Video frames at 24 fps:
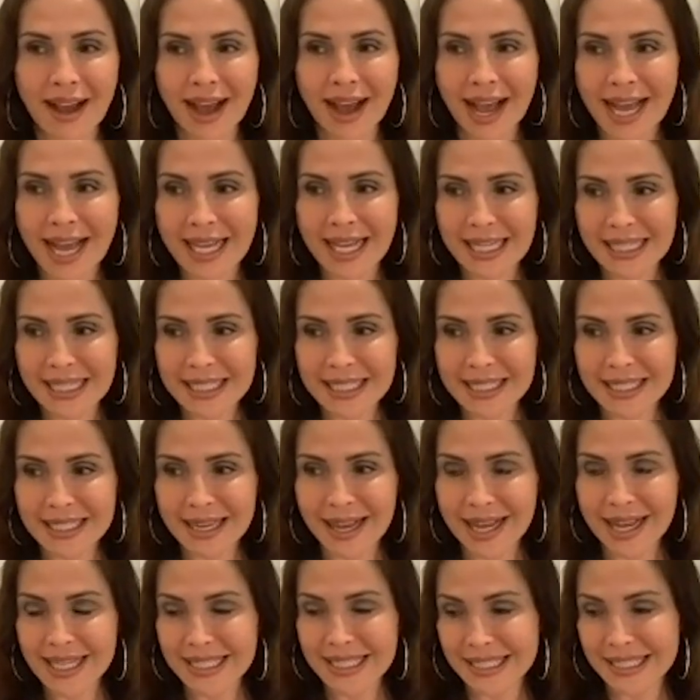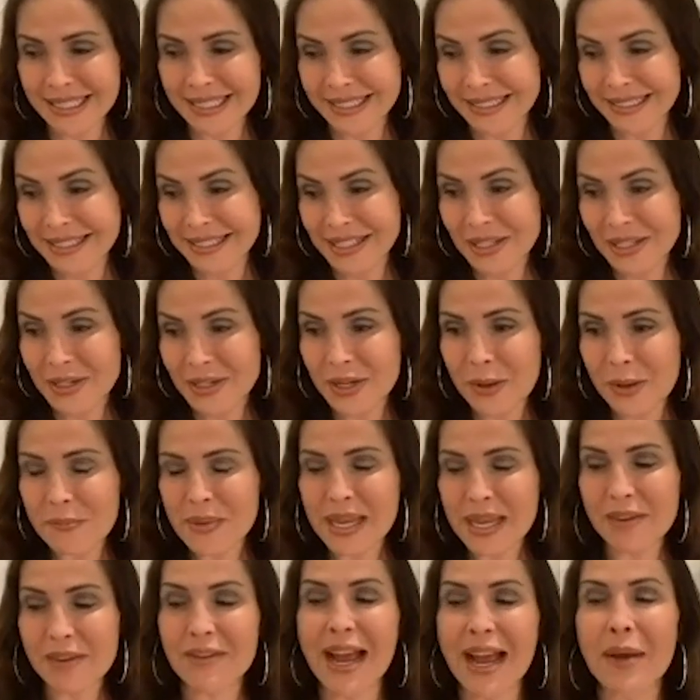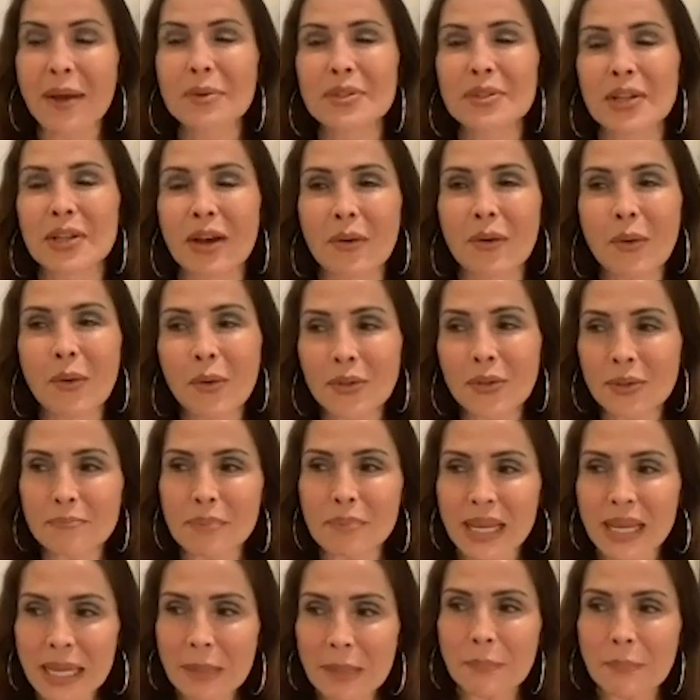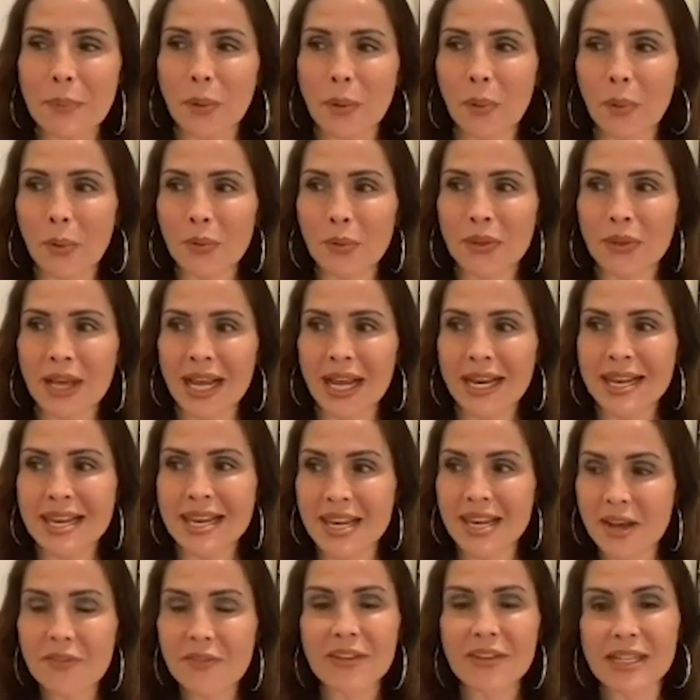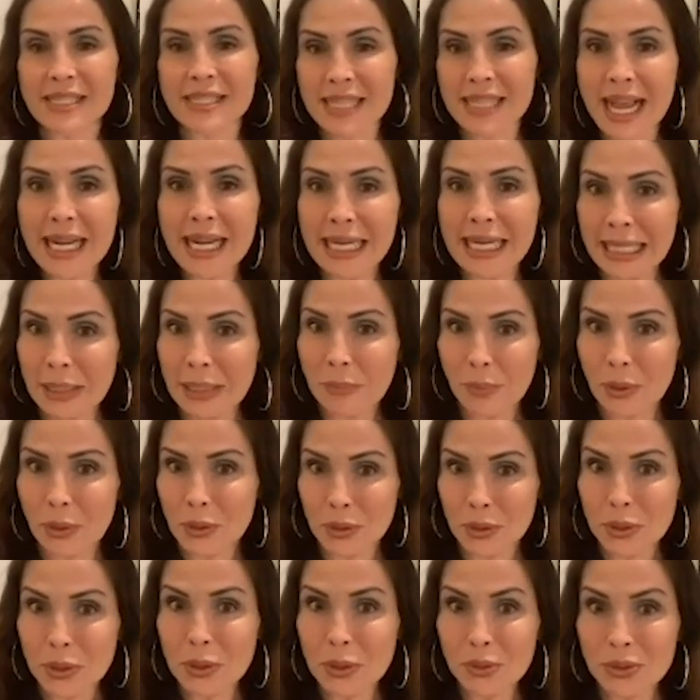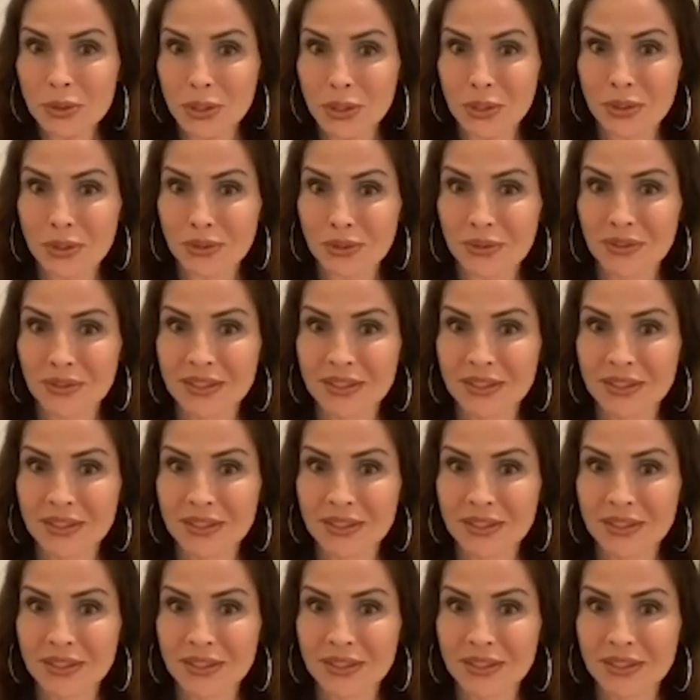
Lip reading: And you know, be around all the people that love exactly what you do.